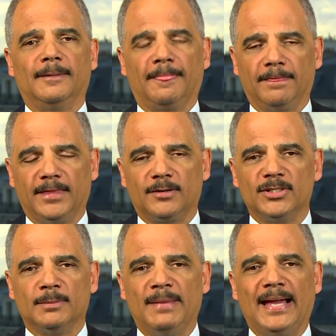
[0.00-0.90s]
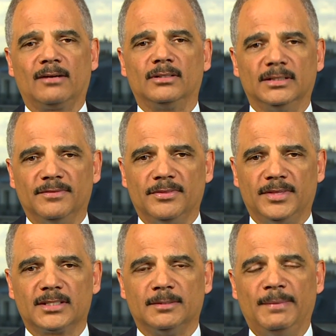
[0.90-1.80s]
there is a matter of
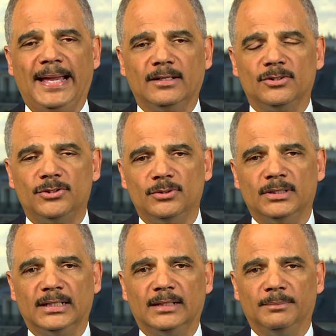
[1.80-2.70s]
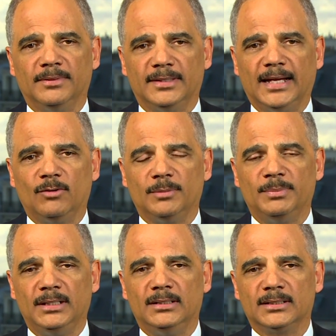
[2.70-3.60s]
this magnitude, that would
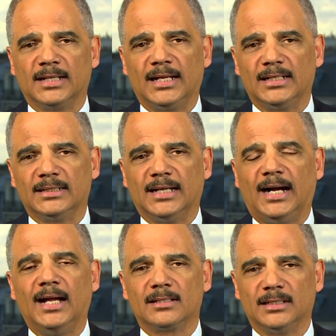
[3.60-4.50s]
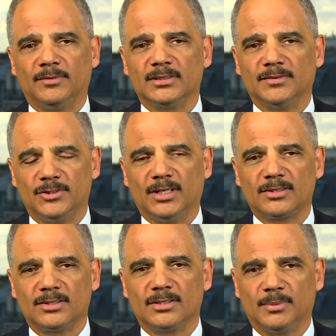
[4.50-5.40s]
be decided at the highest levels of the
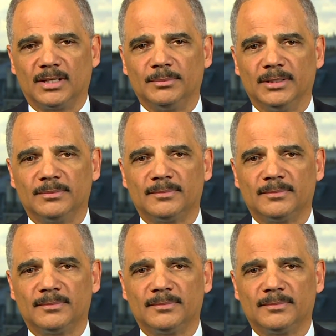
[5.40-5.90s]
Justice Department.